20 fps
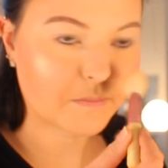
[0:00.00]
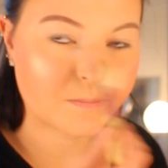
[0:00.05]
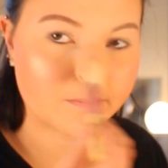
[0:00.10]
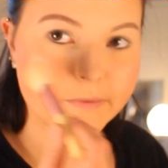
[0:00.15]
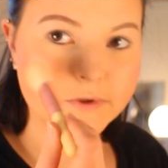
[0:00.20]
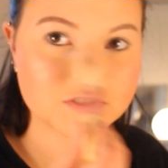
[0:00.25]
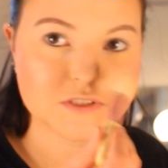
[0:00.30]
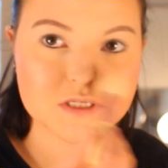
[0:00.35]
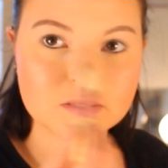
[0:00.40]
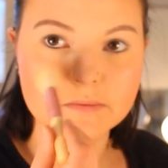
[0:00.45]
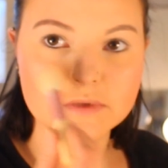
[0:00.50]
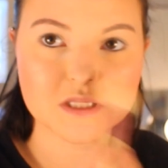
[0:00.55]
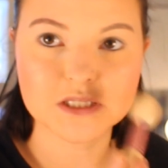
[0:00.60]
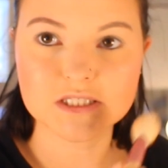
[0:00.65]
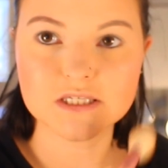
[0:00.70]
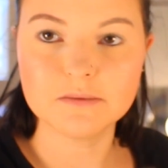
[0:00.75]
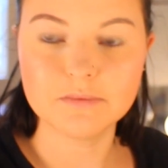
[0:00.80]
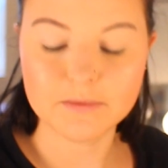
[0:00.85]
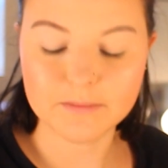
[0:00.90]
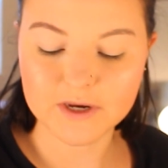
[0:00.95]
Put some on the
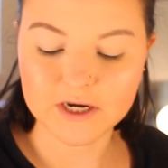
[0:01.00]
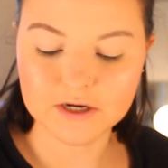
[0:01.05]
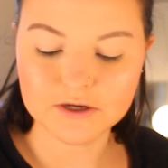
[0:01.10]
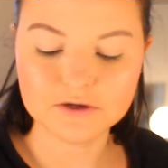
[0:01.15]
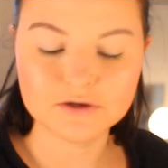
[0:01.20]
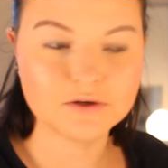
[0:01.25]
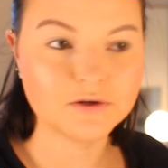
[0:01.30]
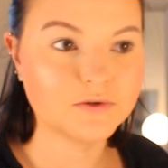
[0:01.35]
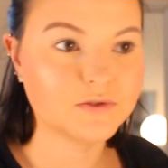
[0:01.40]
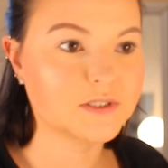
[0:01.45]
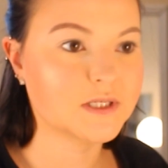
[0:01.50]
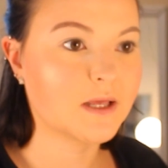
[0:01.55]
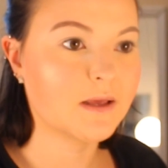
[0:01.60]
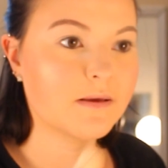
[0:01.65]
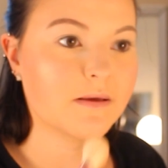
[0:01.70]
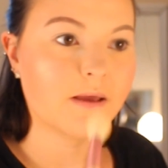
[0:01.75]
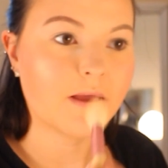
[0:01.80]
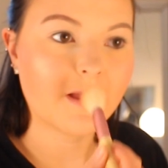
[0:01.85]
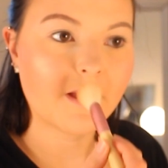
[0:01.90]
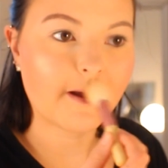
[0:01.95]
tip of my nose
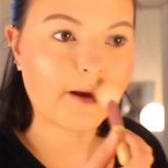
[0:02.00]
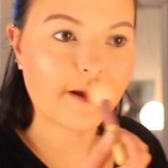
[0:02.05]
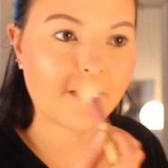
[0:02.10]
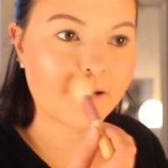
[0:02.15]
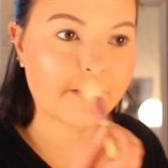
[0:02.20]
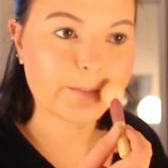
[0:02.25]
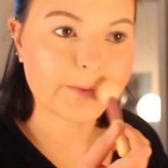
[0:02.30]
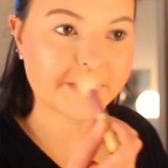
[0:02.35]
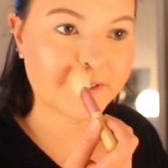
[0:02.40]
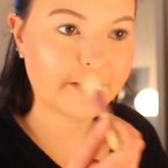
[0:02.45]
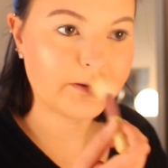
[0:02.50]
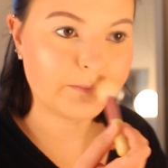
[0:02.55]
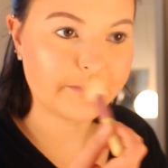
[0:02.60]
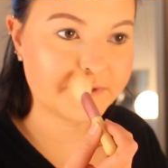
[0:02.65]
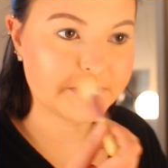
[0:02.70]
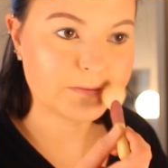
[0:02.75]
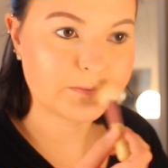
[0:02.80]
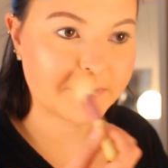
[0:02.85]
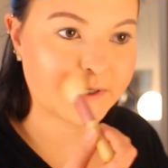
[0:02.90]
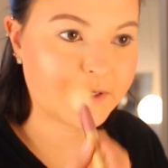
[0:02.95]
and on my
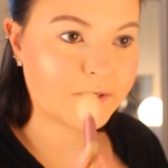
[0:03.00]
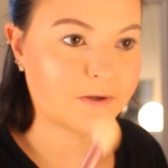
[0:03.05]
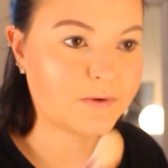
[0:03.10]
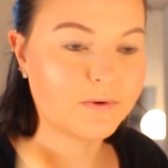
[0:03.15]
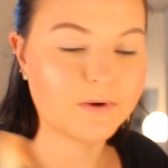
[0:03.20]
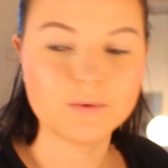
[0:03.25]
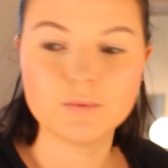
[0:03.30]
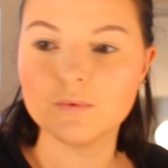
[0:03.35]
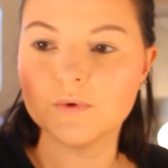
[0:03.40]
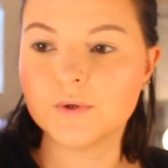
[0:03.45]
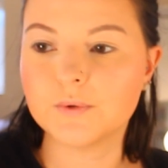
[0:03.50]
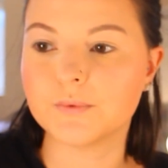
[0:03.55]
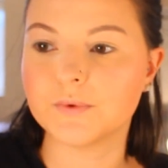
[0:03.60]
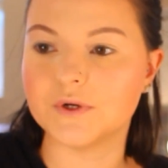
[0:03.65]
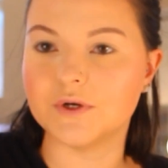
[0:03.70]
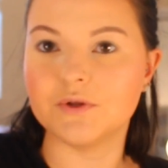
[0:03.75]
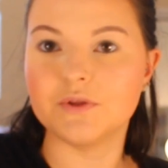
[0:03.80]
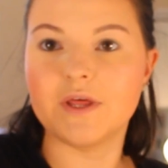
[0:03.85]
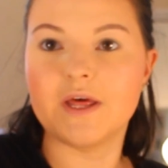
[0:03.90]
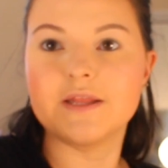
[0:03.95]
Cupid's bow. We'll
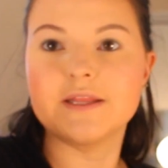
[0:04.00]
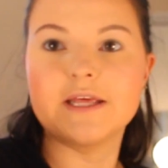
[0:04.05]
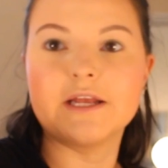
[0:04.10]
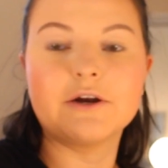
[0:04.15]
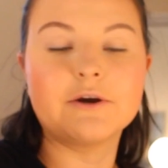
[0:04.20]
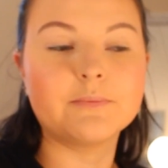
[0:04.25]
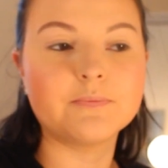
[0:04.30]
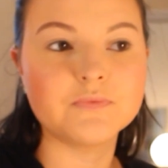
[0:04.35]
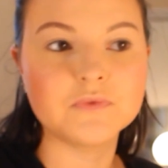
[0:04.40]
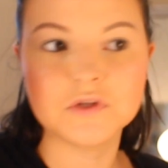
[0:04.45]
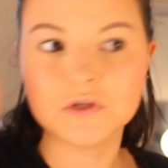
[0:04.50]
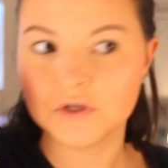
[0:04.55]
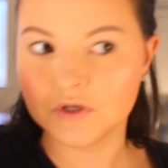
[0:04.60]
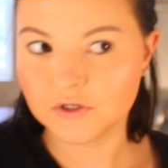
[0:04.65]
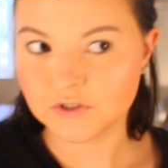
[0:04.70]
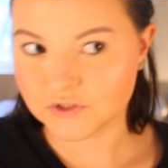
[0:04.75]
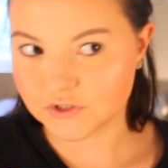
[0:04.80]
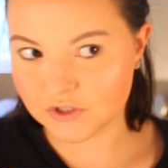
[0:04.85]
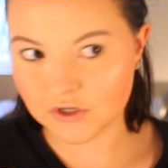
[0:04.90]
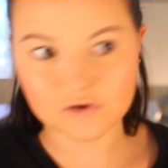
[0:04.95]
redo that later.
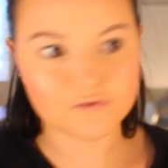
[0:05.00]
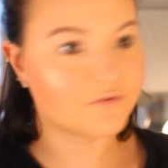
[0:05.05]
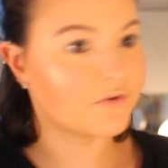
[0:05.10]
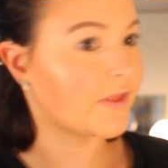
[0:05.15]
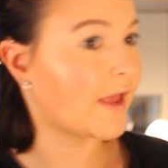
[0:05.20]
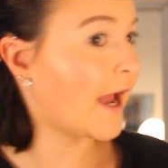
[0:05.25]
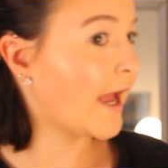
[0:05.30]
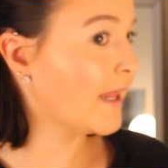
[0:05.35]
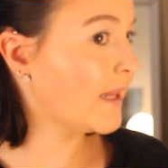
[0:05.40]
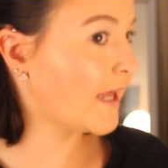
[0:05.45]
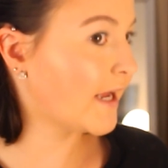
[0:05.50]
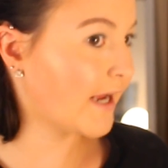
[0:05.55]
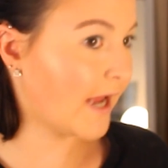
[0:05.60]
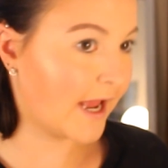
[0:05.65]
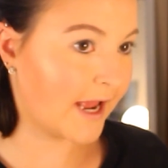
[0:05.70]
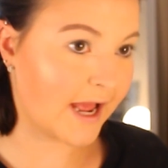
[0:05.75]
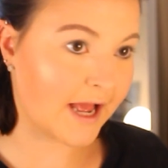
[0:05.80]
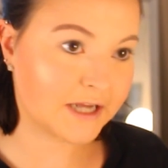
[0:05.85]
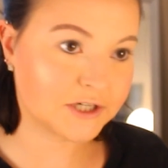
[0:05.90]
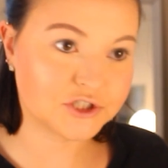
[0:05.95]
So for the
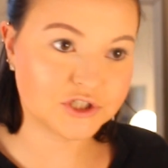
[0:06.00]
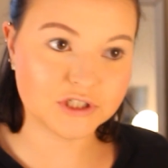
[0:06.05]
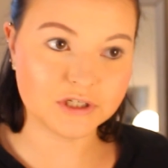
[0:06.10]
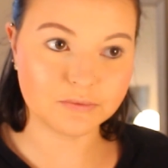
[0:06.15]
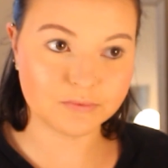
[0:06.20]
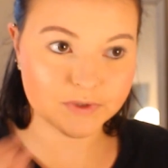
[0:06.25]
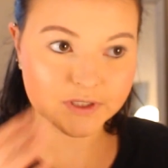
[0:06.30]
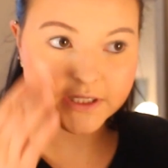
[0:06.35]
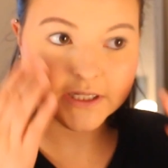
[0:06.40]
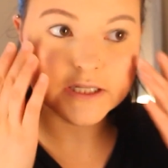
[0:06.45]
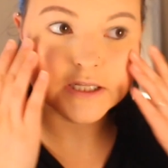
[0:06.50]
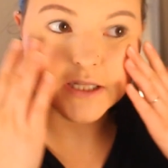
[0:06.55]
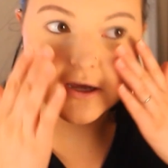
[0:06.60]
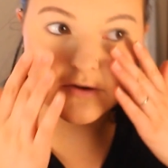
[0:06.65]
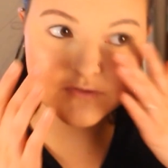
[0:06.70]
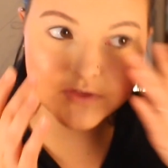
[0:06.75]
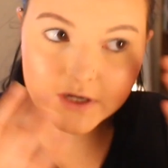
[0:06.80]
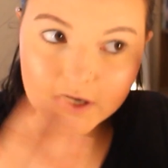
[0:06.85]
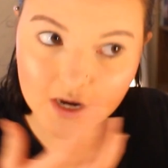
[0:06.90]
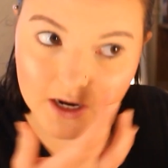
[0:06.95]
highlight, I actually really
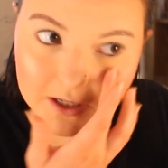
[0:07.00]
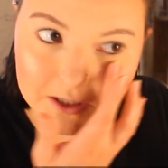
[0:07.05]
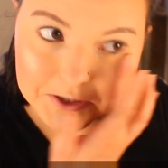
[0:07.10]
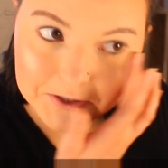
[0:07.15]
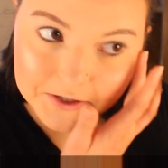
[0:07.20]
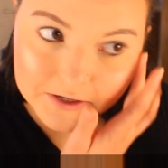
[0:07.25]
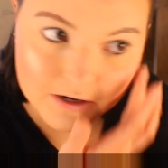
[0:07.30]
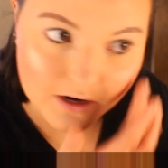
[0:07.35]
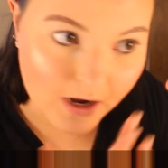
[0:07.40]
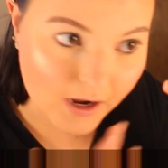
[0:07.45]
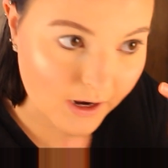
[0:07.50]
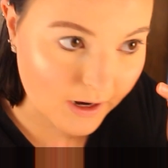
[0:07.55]
love the color.